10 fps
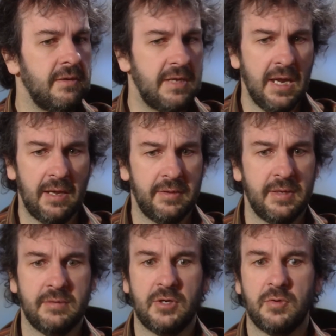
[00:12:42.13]
Yeah,
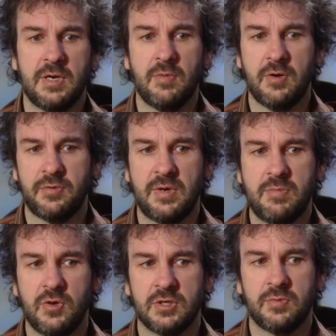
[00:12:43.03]
Tolkien wrote three
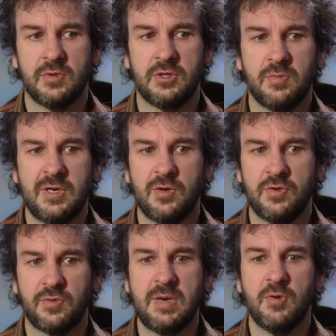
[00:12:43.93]
books. Well, shouldn't we do
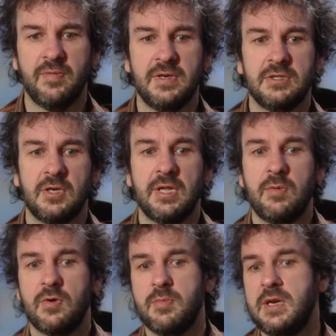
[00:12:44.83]
three movies? So they
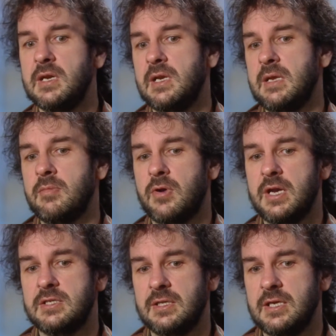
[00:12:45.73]
were immediately
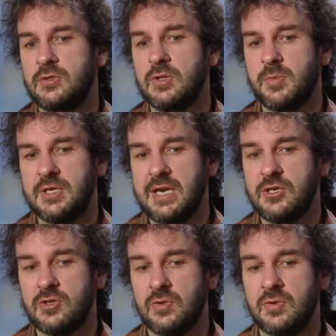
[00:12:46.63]
embracing. They saw the
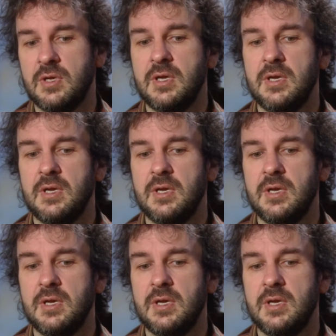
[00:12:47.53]
potential